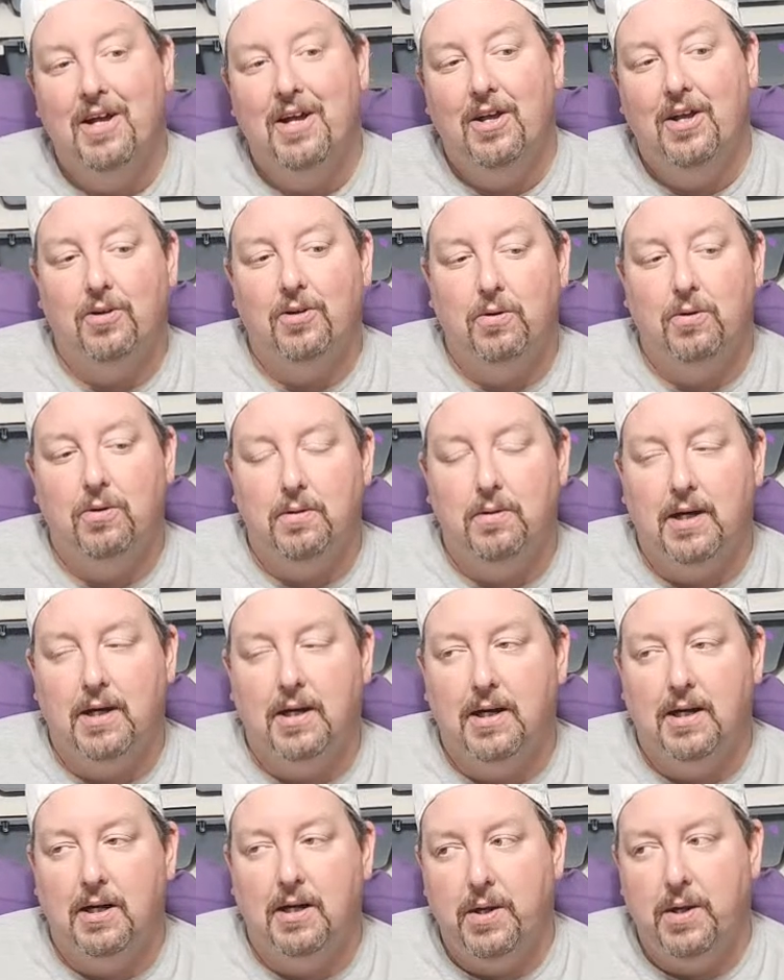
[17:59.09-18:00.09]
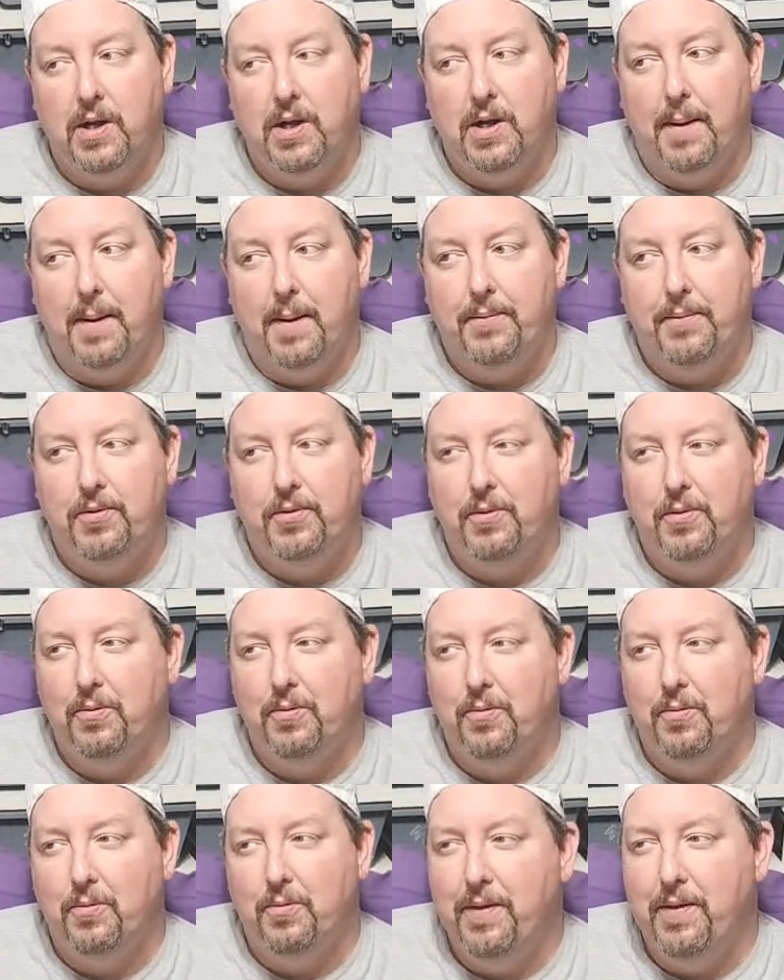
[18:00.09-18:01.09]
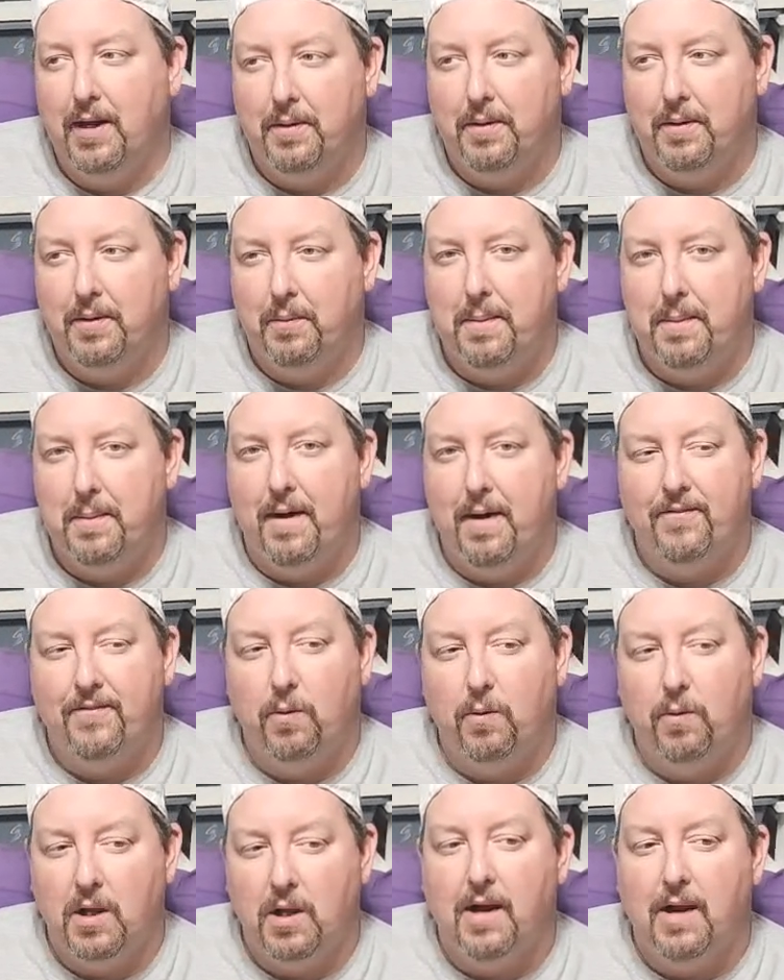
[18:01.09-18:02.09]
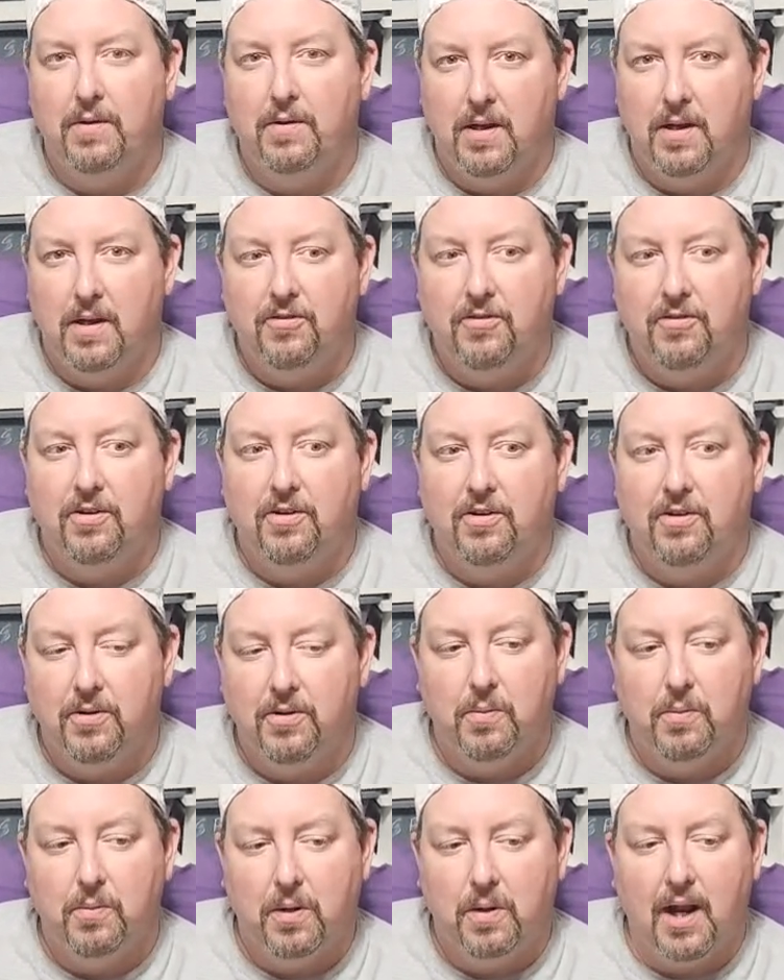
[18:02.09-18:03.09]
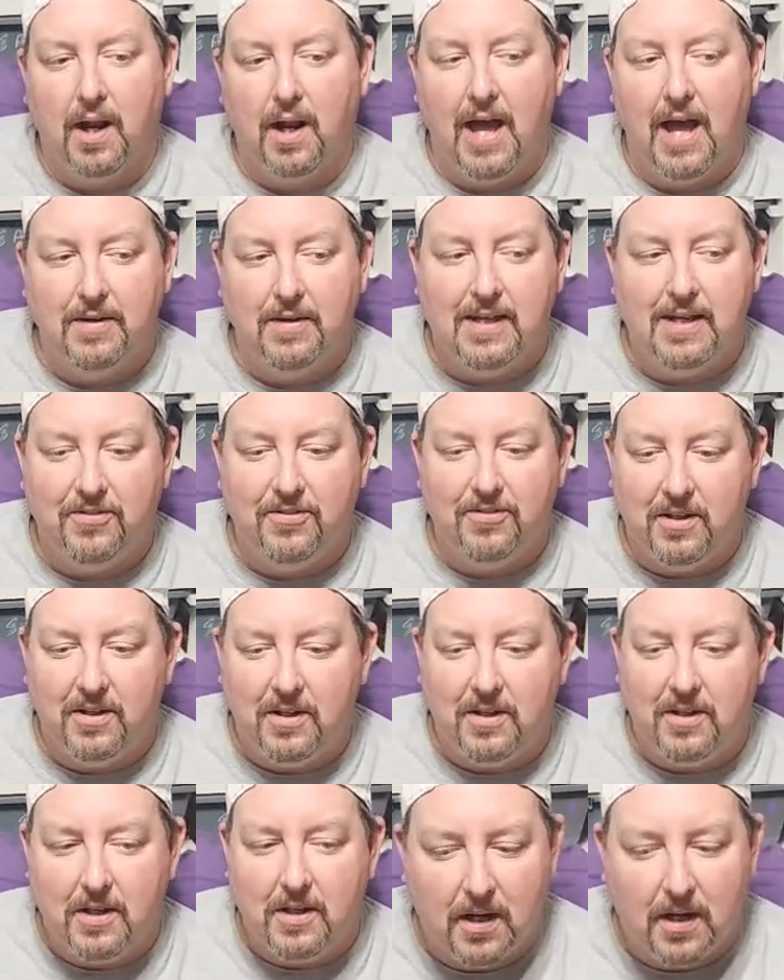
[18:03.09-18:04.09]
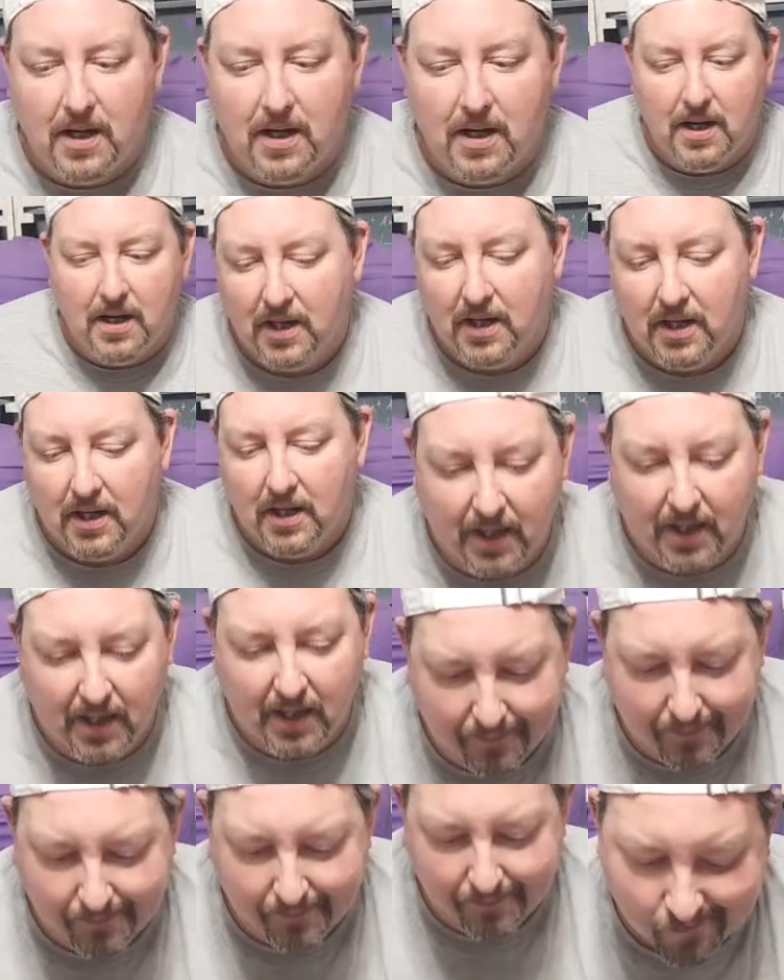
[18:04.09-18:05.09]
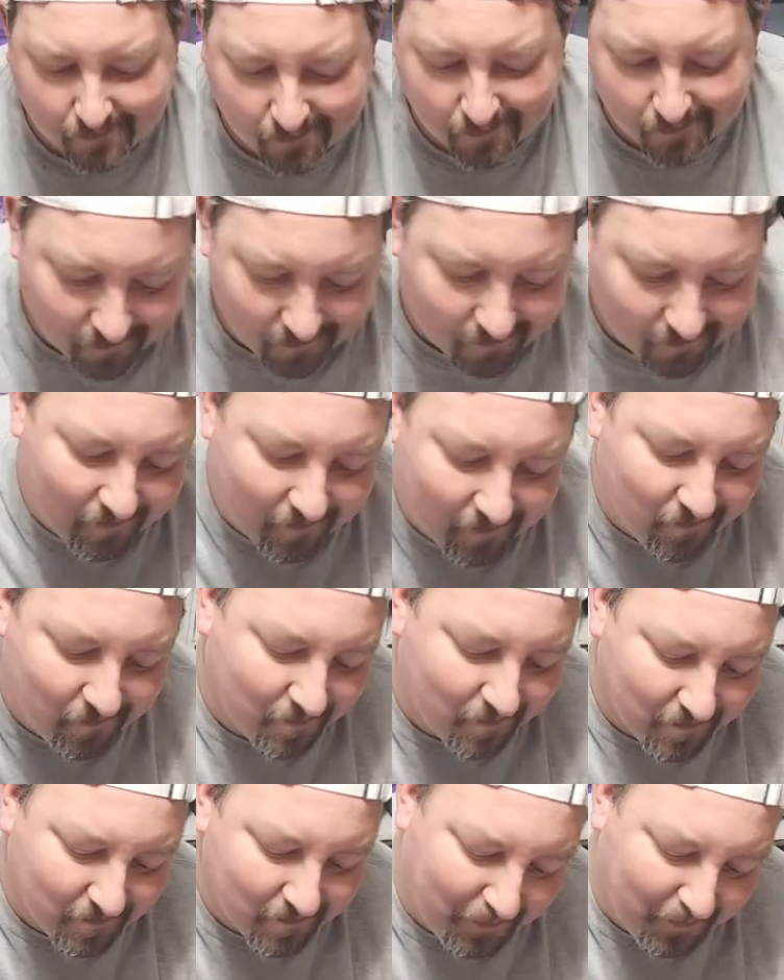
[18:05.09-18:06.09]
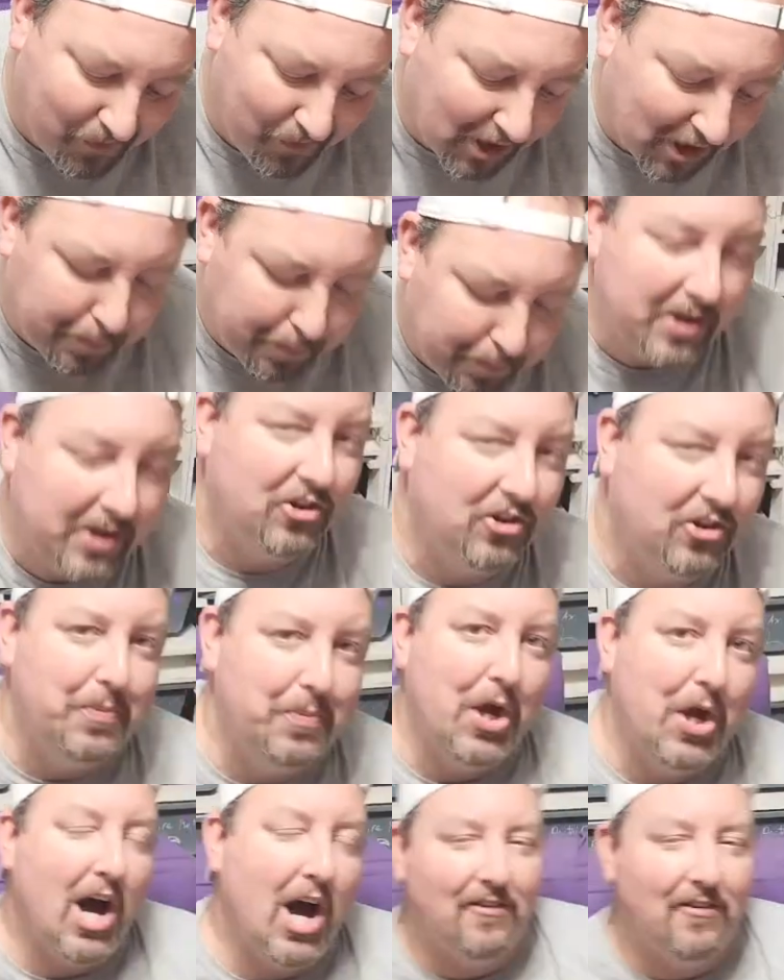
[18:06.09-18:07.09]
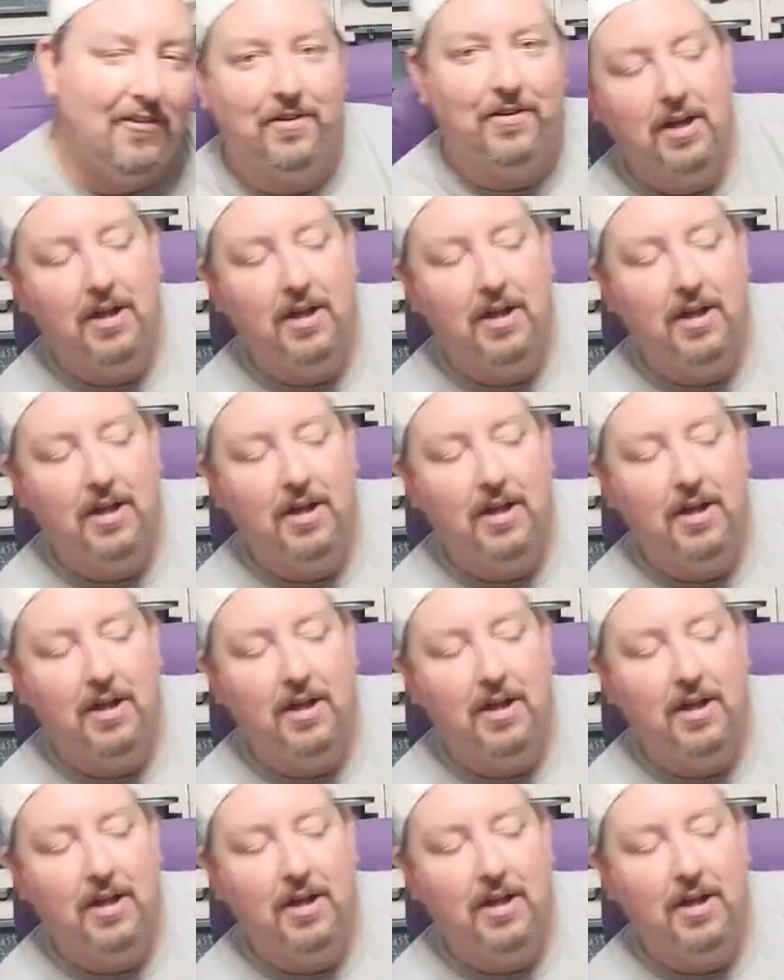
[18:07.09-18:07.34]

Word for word: So uh, we are up to, I think, uh, right about 40 ovulations. So we're going to have a decent year. Um, this pisses me off.